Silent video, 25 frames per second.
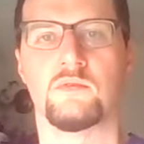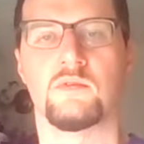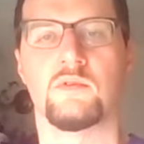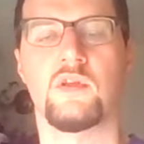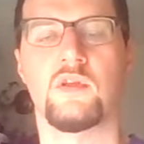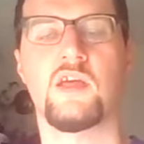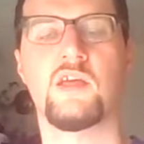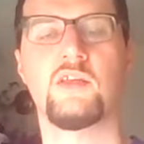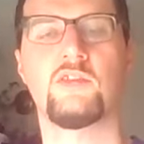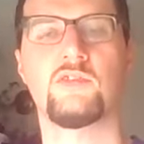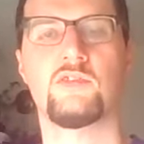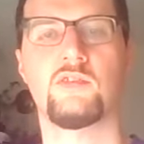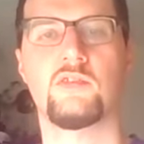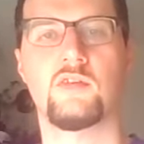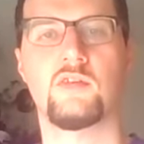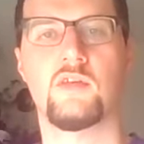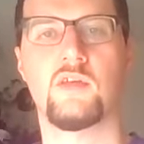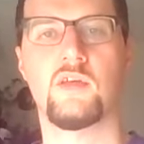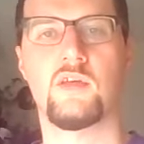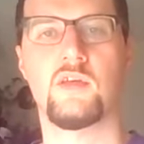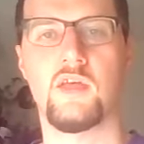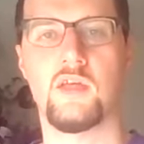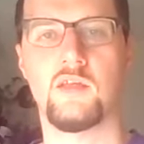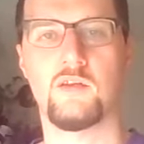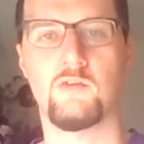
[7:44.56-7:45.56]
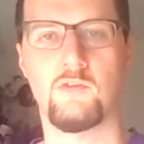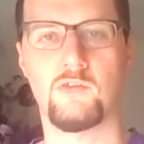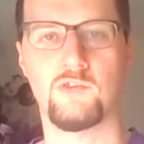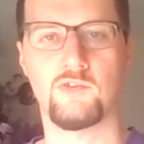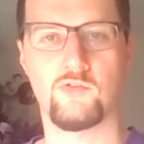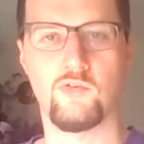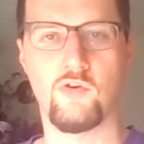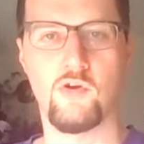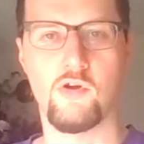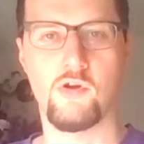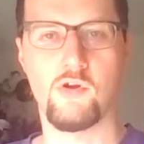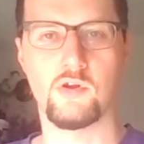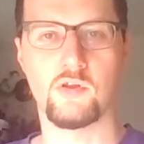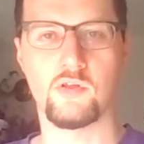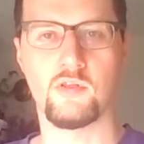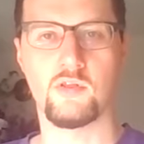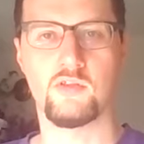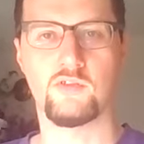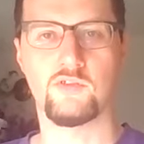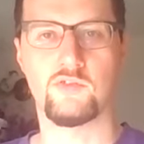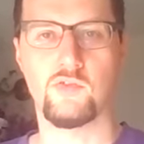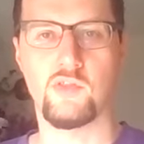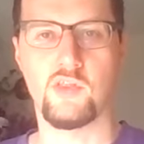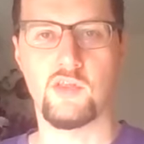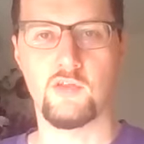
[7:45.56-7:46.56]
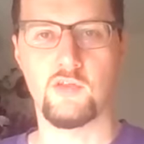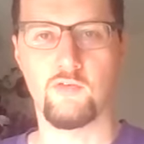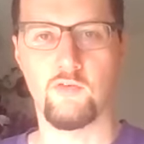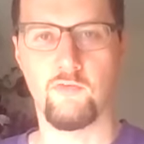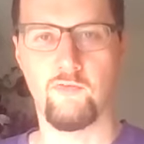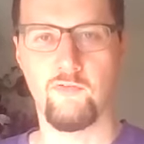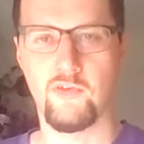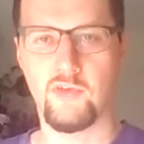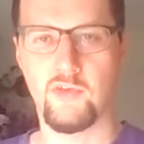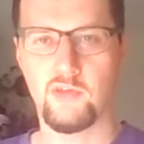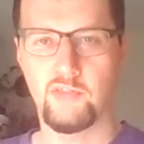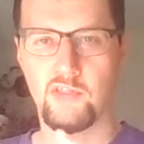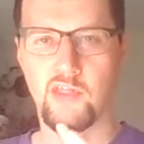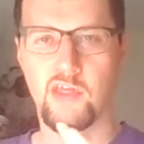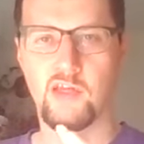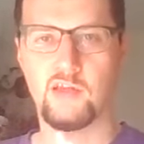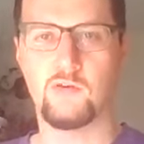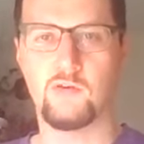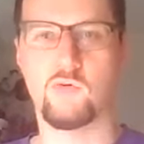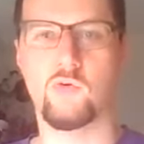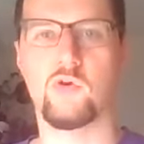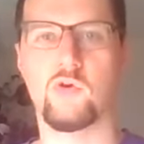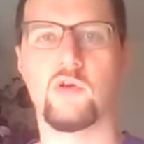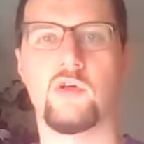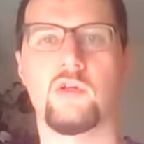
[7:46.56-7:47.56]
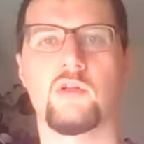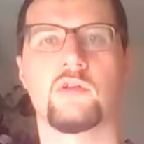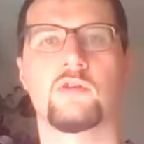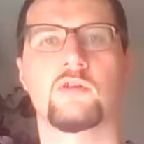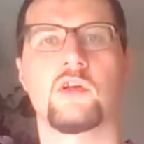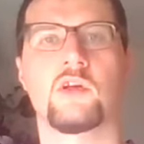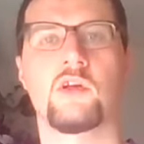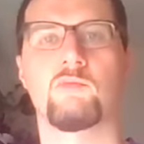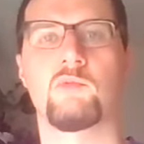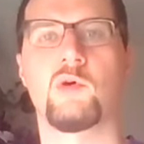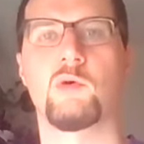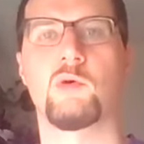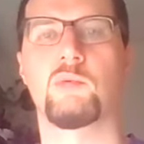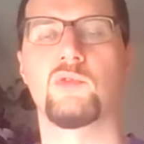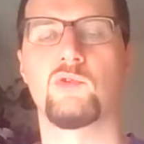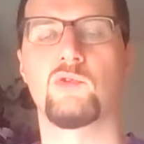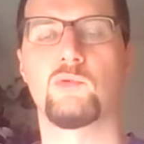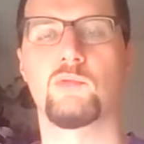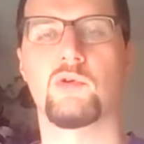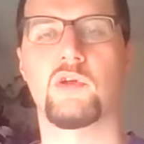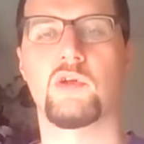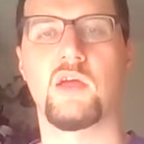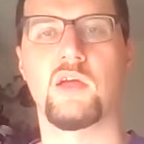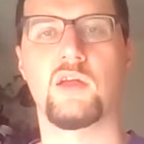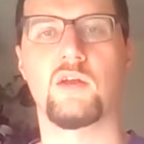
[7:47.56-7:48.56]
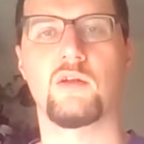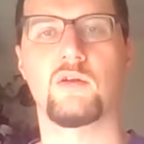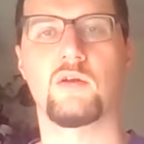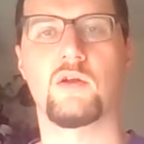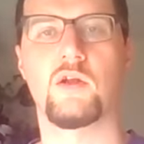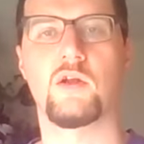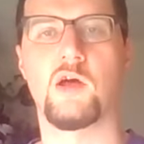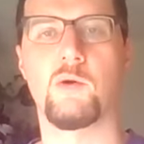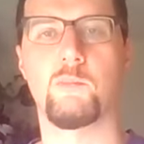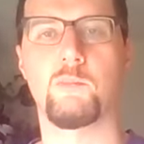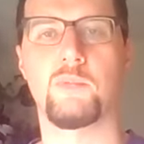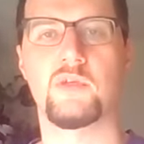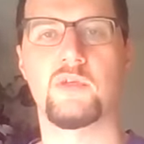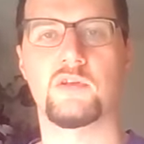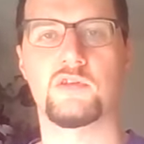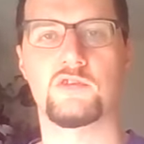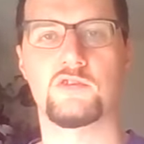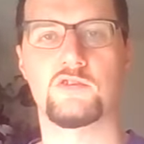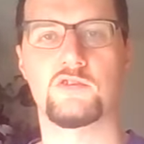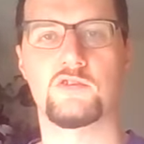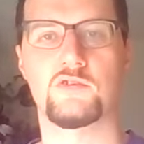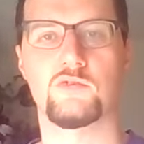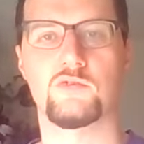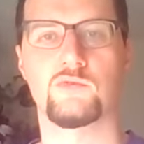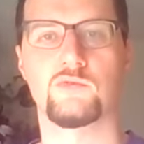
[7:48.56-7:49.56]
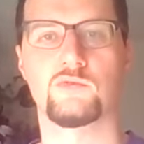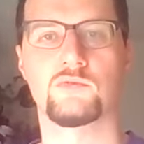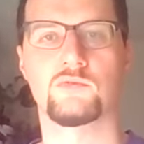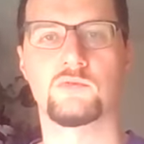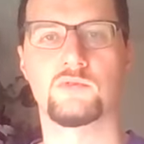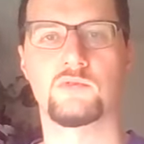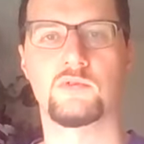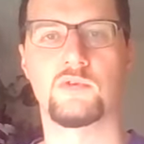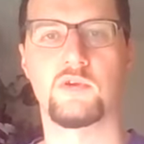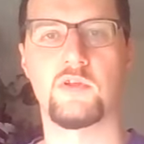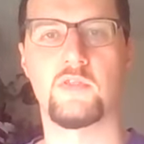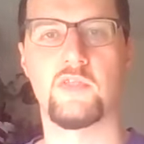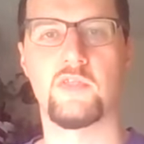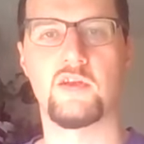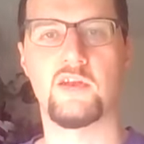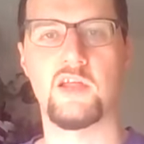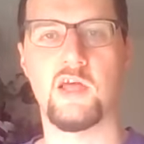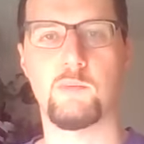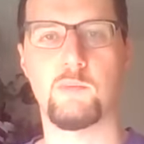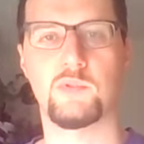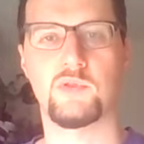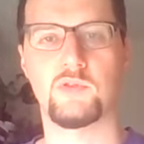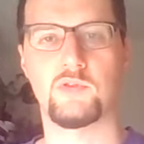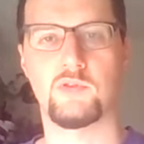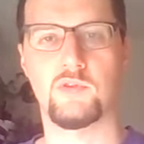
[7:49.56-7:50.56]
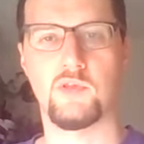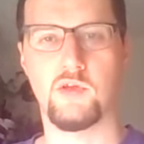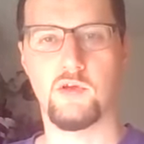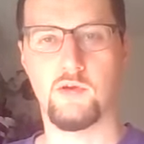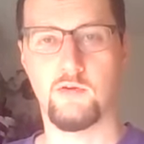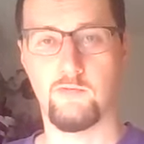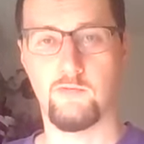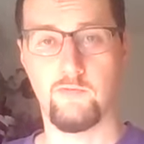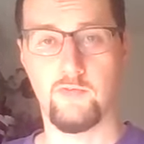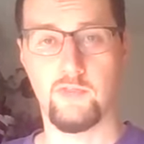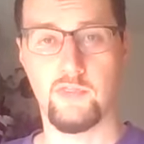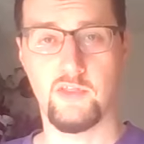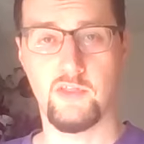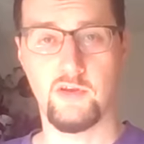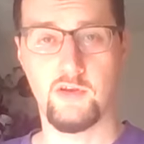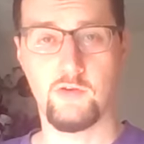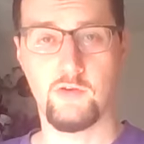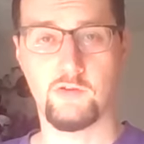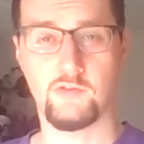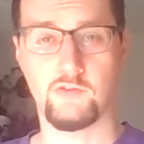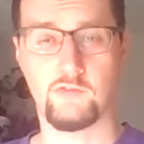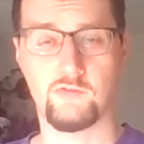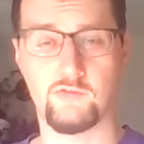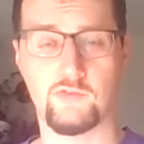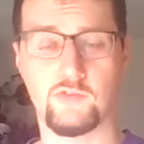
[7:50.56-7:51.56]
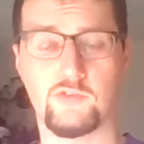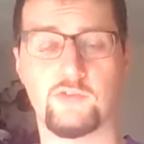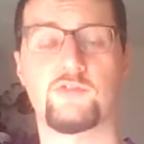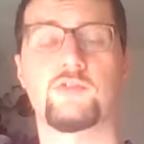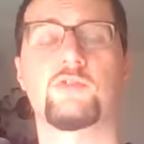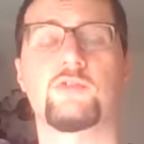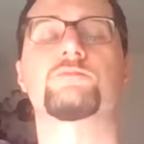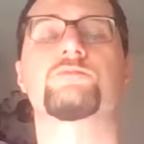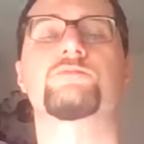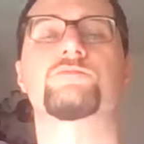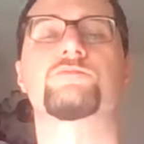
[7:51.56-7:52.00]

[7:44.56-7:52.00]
nice and strong so that you feel that oil come up and lubricate up into the depths of the nostrils.